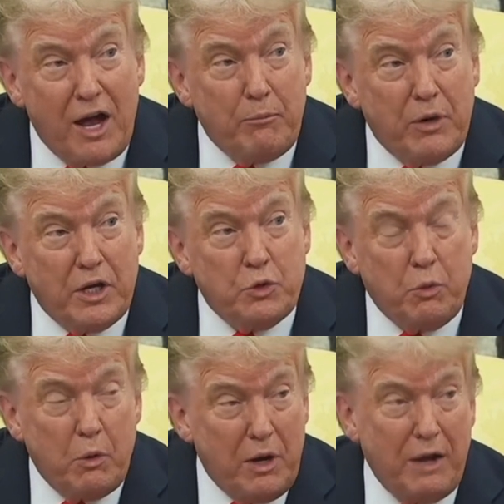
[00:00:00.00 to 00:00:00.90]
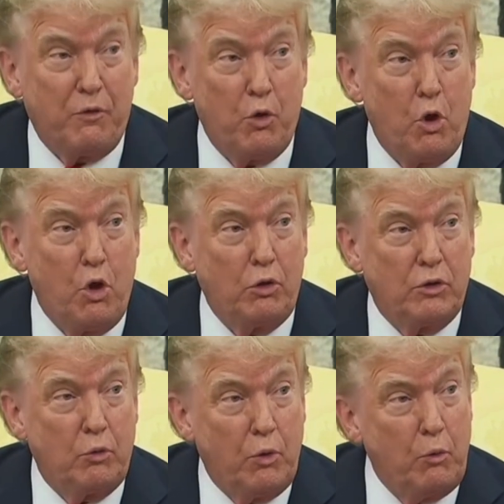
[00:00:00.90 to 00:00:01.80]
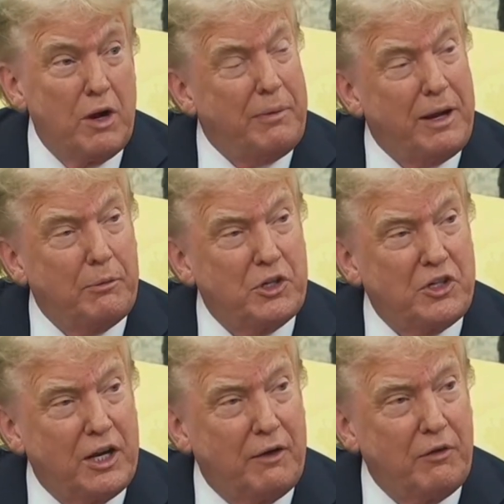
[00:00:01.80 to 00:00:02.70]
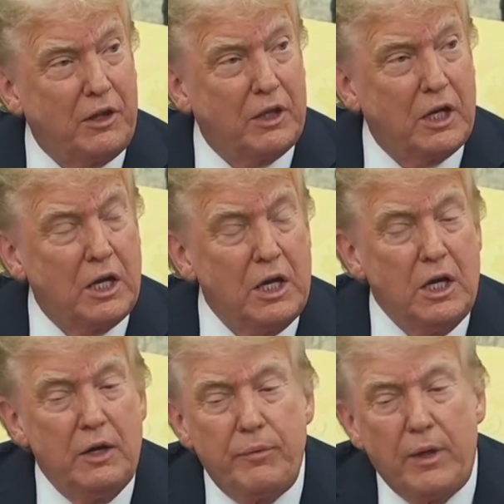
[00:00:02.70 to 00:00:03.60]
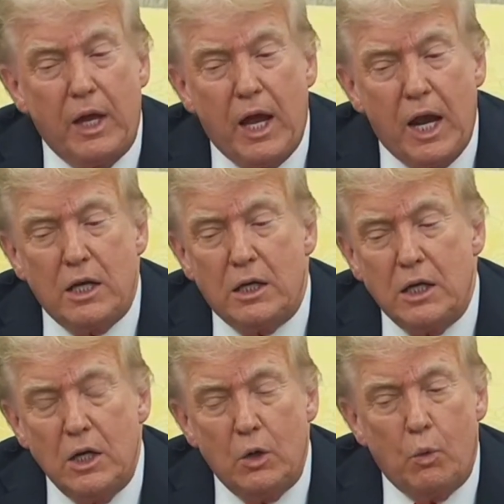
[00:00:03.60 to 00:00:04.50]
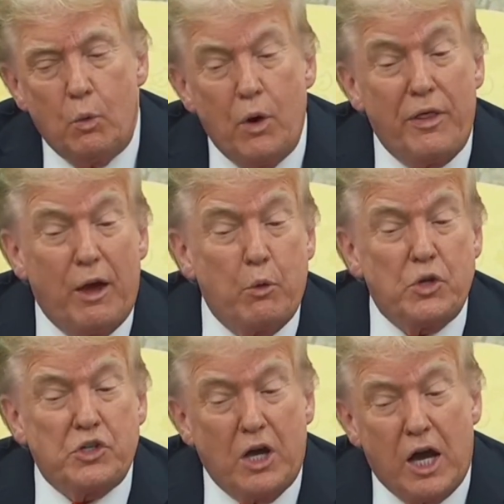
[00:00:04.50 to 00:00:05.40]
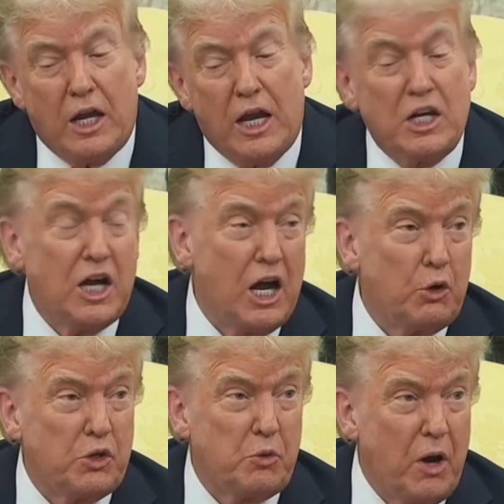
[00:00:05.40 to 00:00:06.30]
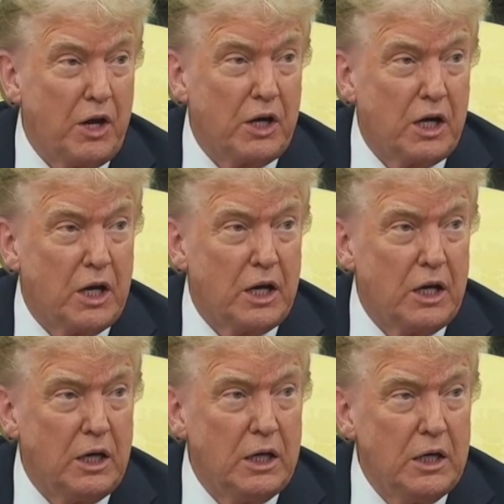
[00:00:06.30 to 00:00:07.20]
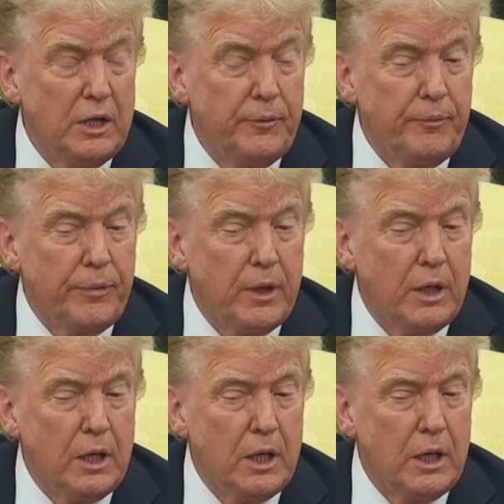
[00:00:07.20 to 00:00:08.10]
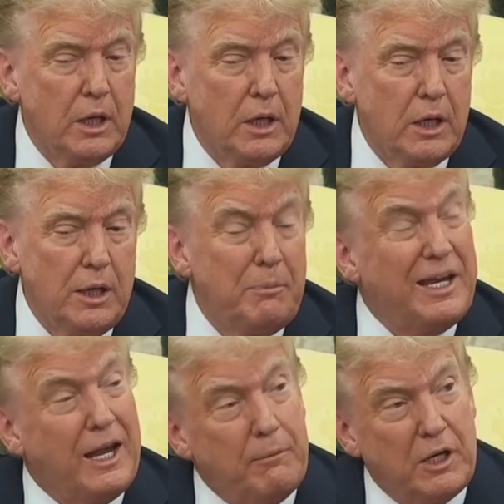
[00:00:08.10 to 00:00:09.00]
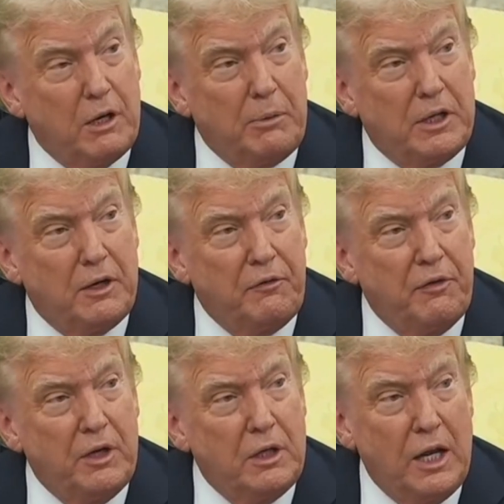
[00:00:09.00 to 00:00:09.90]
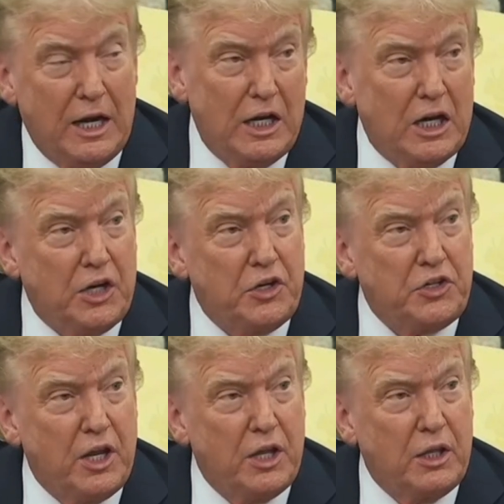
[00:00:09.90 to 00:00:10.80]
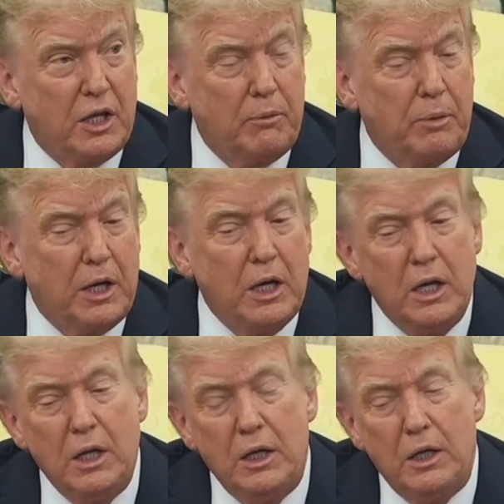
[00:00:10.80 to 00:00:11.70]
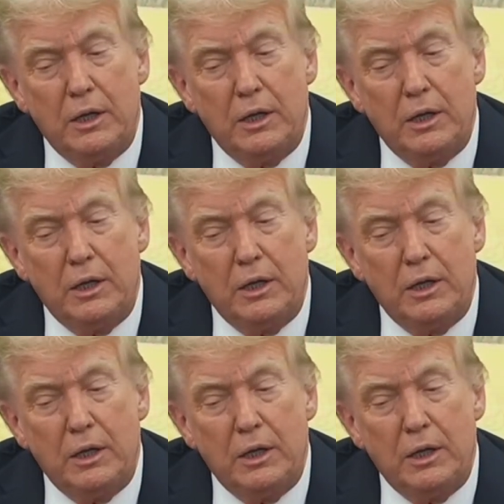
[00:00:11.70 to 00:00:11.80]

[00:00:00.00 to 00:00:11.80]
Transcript: to have hybrids. We want to have we want to be able to sell everything. And when that was cut, and Congress wanted to cut it, he became a little bit different. And I can understand that. But